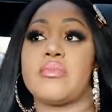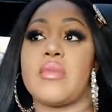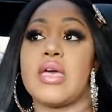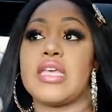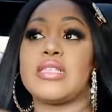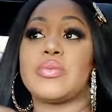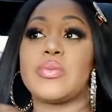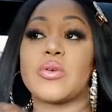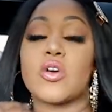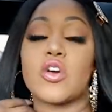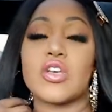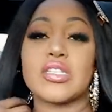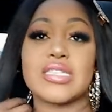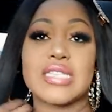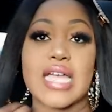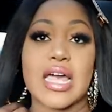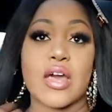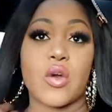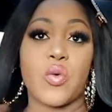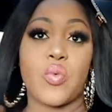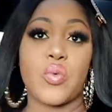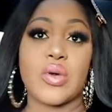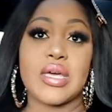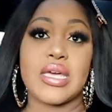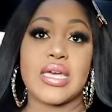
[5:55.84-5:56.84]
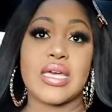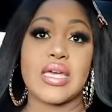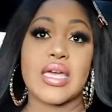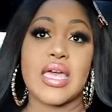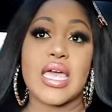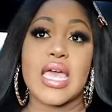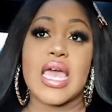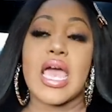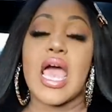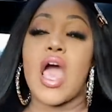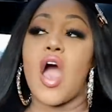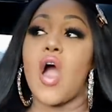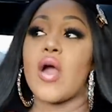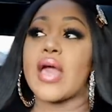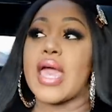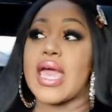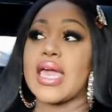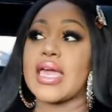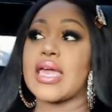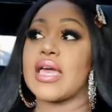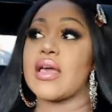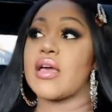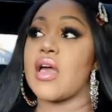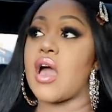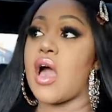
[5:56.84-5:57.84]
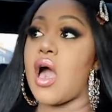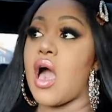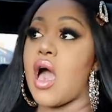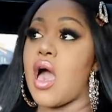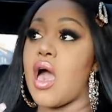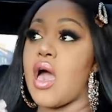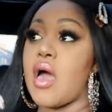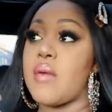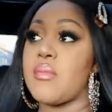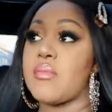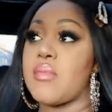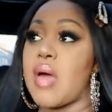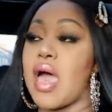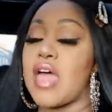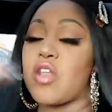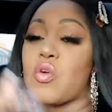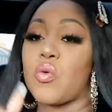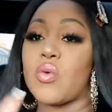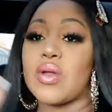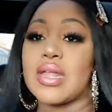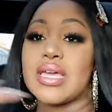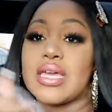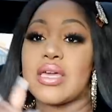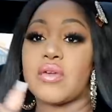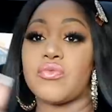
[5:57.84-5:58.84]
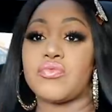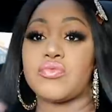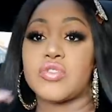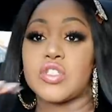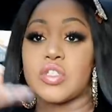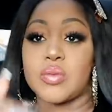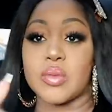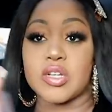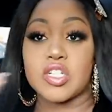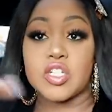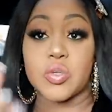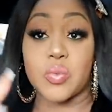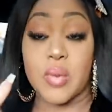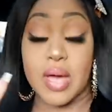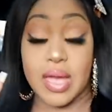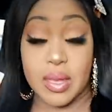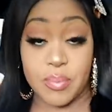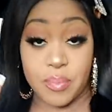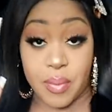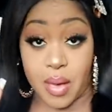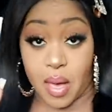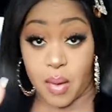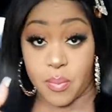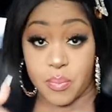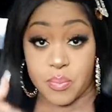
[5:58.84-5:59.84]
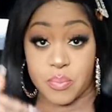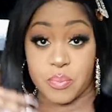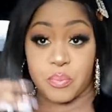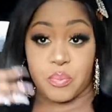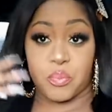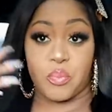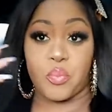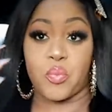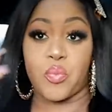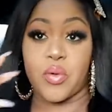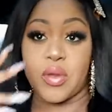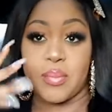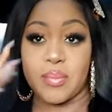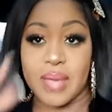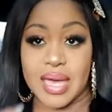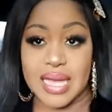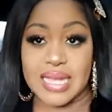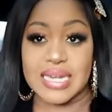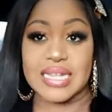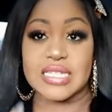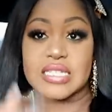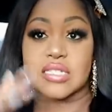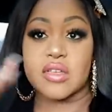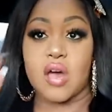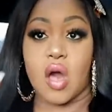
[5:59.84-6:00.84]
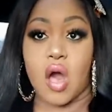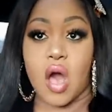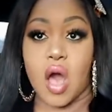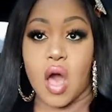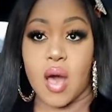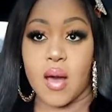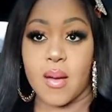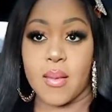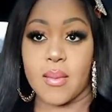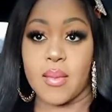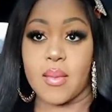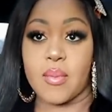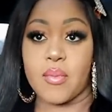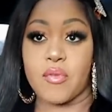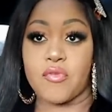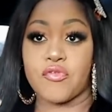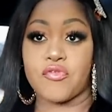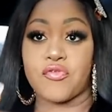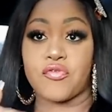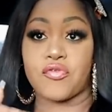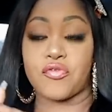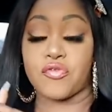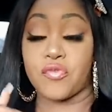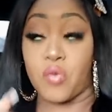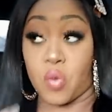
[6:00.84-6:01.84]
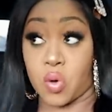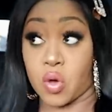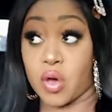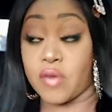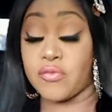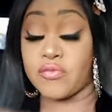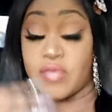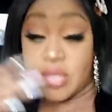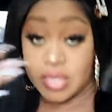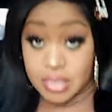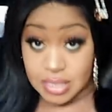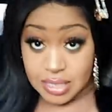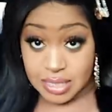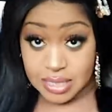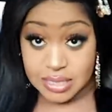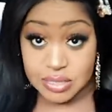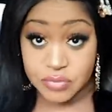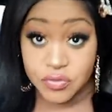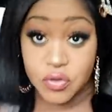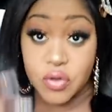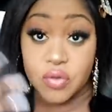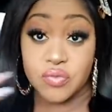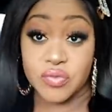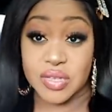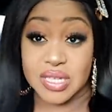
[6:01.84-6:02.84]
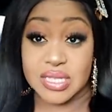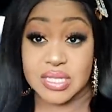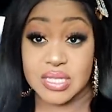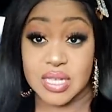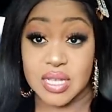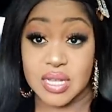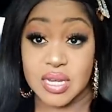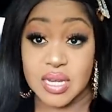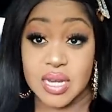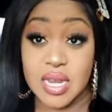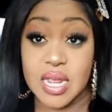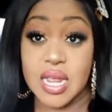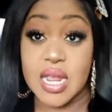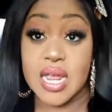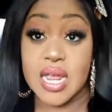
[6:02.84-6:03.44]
It's because, like, we... Okay, I don't want to give too much away, but we met in his car for convenience, for a reason.